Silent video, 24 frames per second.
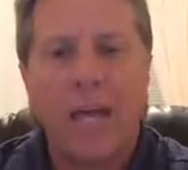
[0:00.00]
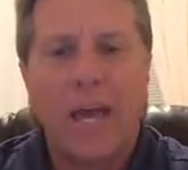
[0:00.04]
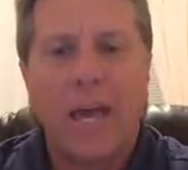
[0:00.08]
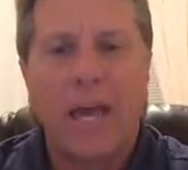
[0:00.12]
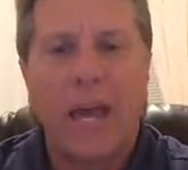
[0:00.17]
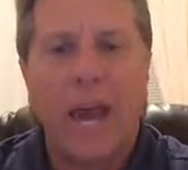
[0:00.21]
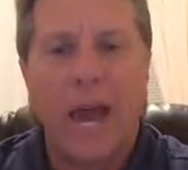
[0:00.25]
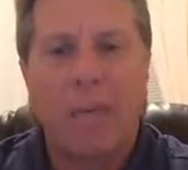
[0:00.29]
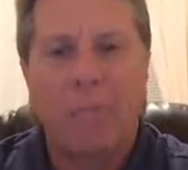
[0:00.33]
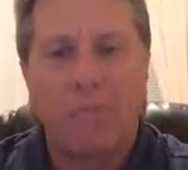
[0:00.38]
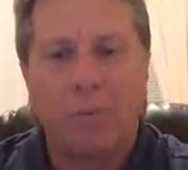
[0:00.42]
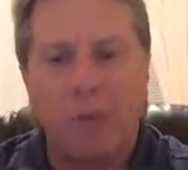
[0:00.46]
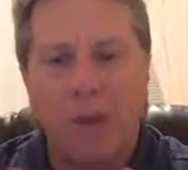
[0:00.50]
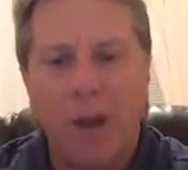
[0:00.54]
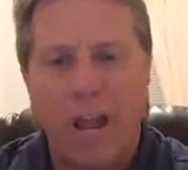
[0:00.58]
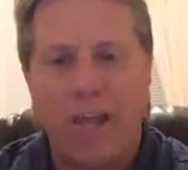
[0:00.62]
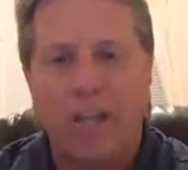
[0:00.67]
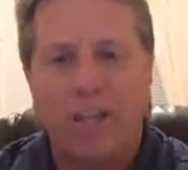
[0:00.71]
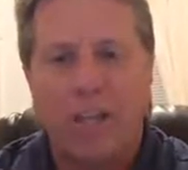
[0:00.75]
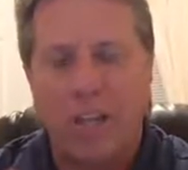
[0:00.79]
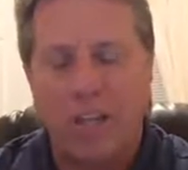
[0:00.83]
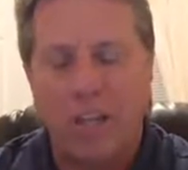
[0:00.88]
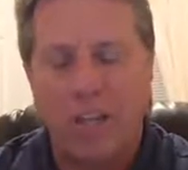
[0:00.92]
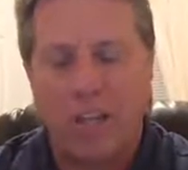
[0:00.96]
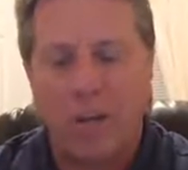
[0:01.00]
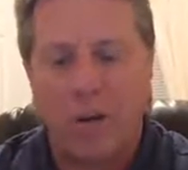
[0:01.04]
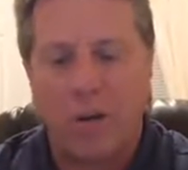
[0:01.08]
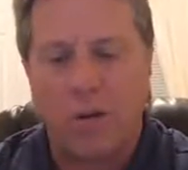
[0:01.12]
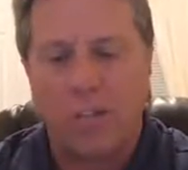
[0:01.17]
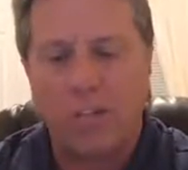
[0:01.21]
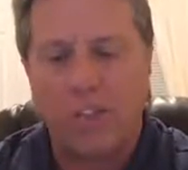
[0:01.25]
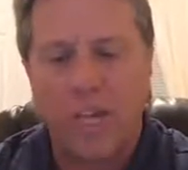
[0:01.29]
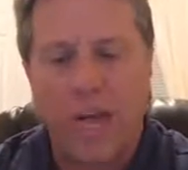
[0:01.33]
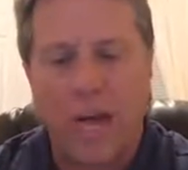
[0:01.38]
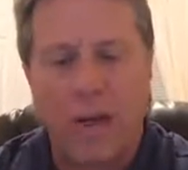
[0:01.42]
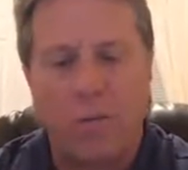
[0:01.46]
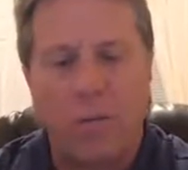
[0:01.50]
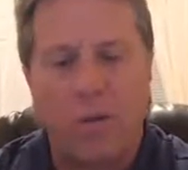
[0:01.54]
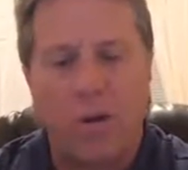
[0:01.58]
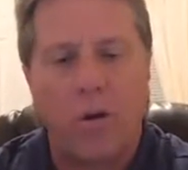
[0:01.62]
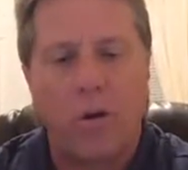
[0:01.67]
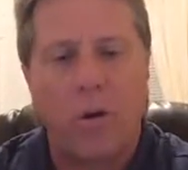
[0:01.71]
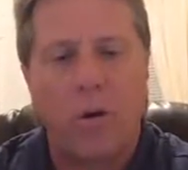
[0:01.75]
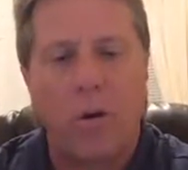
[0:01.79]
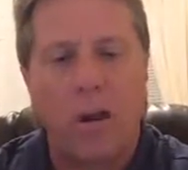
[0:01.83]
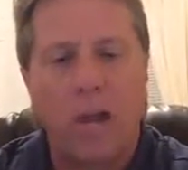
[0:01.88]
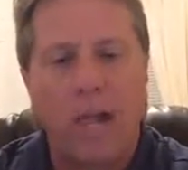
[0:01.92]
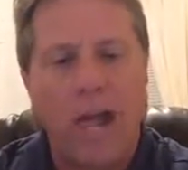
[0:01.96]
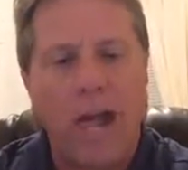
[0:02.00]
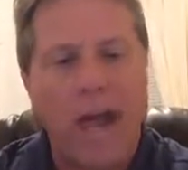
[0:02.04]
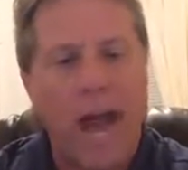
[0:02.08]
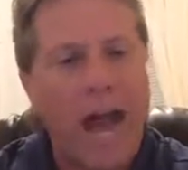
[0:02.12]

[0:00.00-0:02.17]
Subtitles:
And I pray that, you know, as time went on,